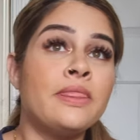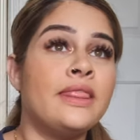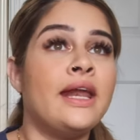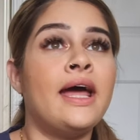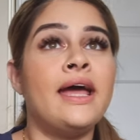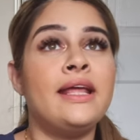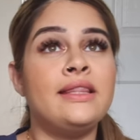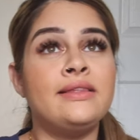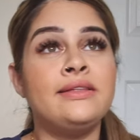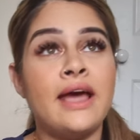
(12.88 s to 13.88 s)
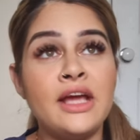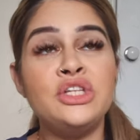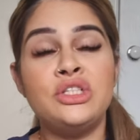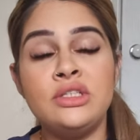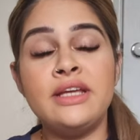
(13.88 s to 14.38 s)
that I, I
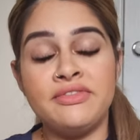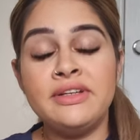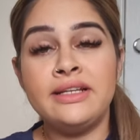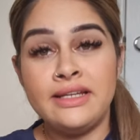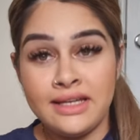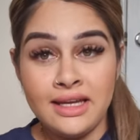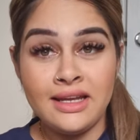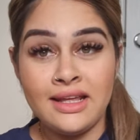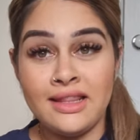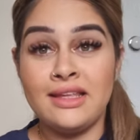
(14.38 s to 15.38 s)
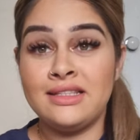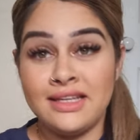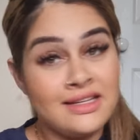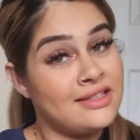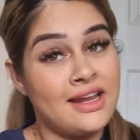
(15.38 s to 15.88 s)
definitely need and there's
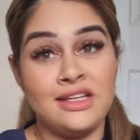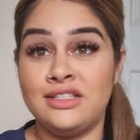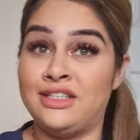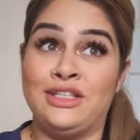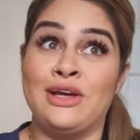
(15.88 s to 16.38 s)
things that I just